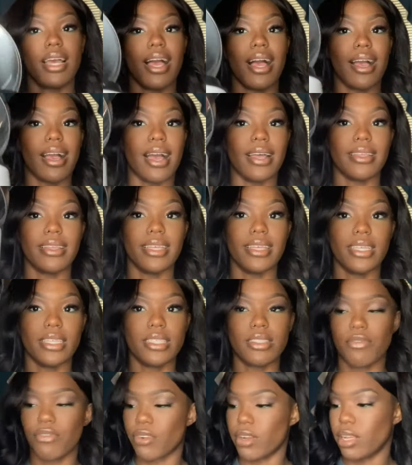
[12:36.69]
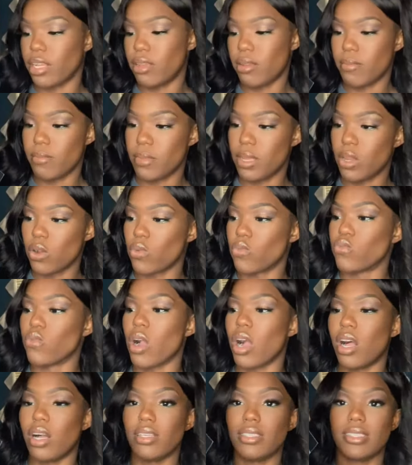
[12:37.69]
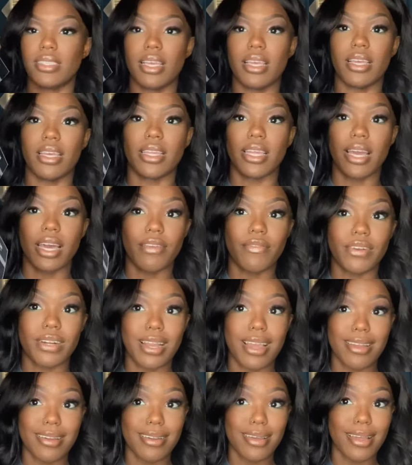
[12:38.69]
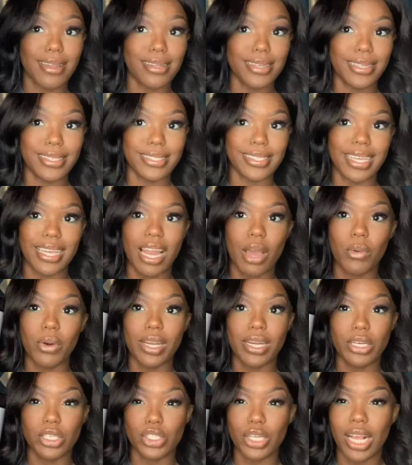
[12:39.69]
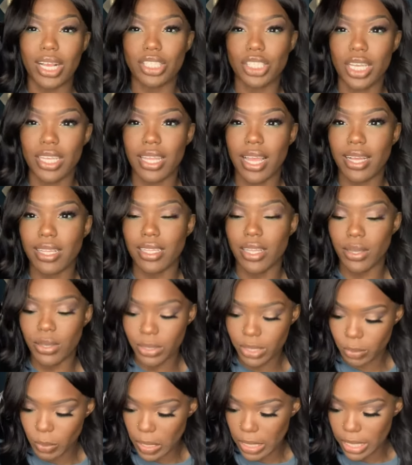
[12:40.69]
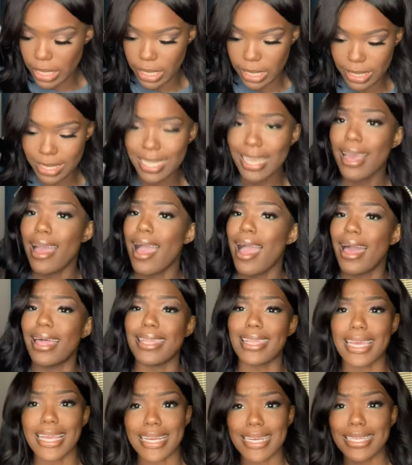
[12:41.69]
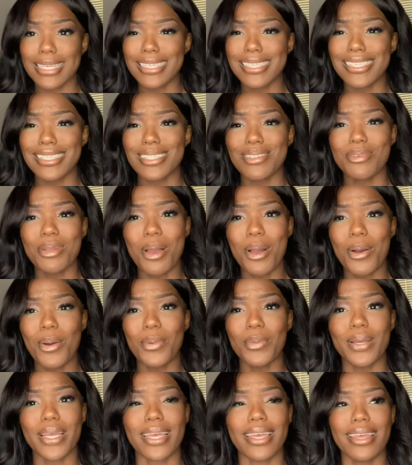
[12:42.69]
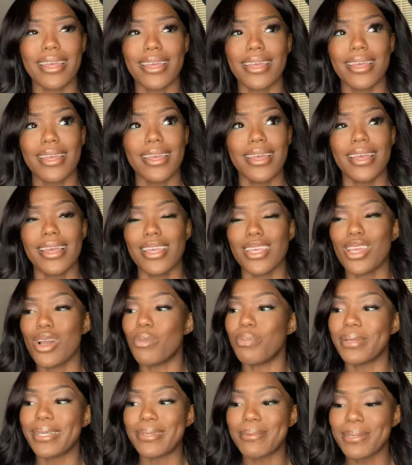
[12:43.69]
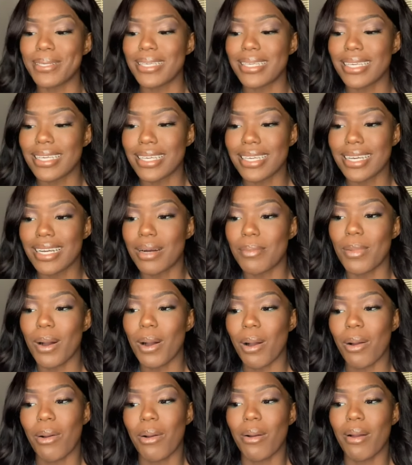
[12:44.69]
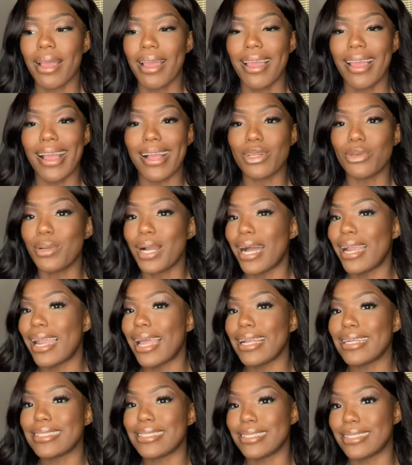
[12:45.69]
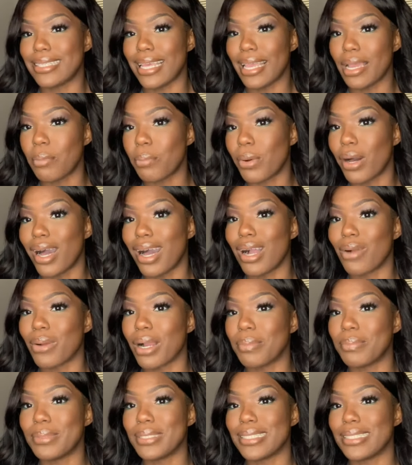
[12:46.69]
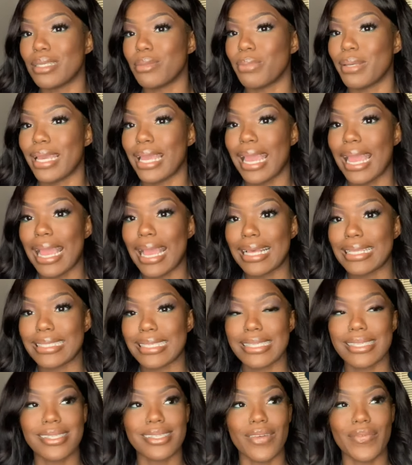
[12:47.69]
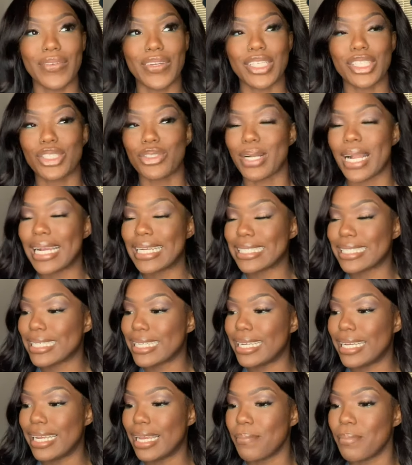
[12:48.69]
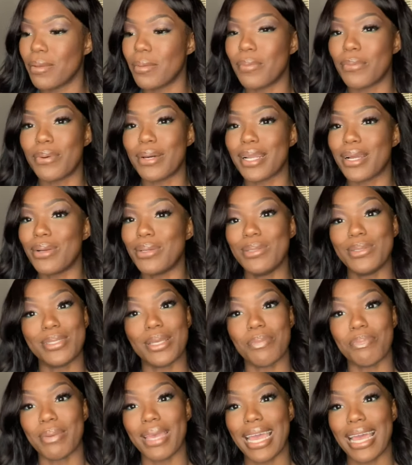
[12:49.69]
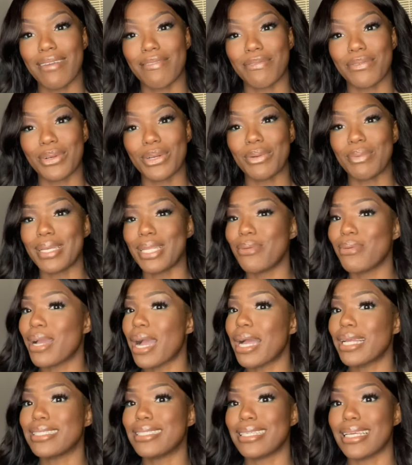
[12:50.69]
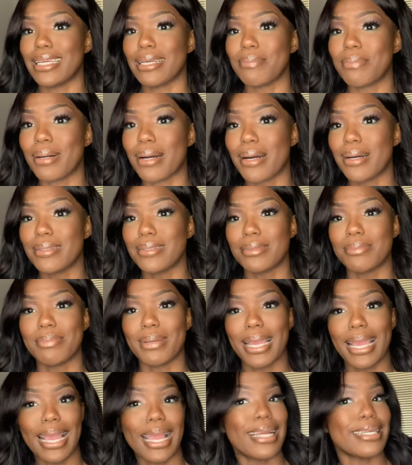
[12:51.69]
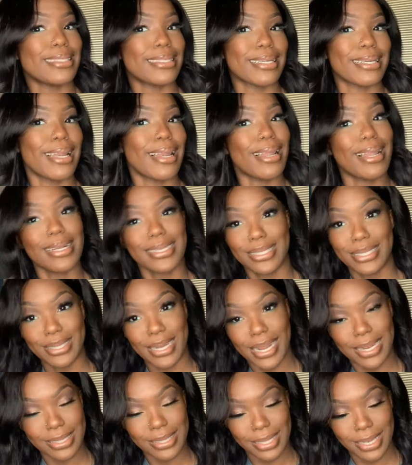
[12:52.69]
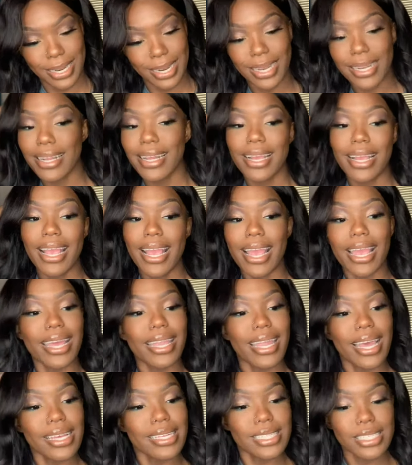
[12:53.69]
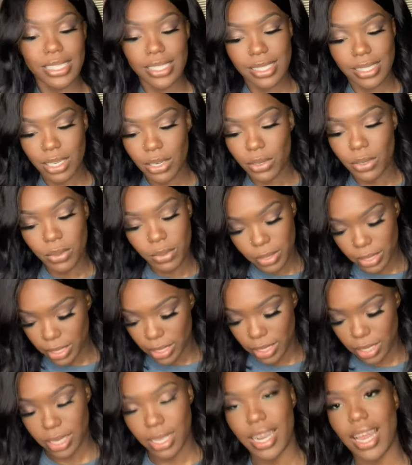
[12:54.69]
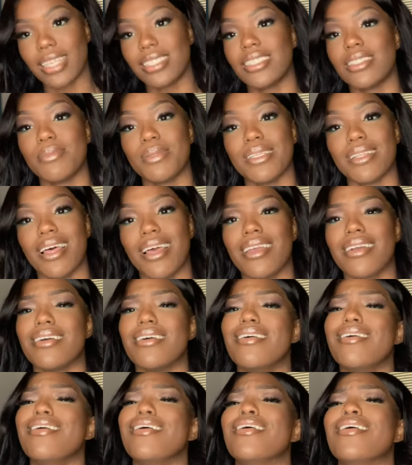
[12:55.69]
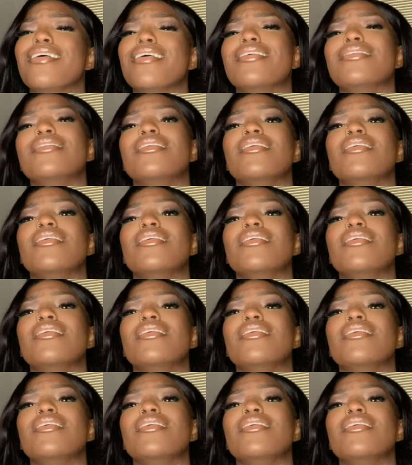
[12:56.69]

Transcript: I got this from Ross, and I got it for $9, and I wanted the trash can that closed because, ladies, you know when your period come on and you got like tampon wrappers and pads and stuff in the trash can. People want to go use your bathroom and you got tampons and pads sticking out the trash can, and that is just annoying, and I just be like, ugh,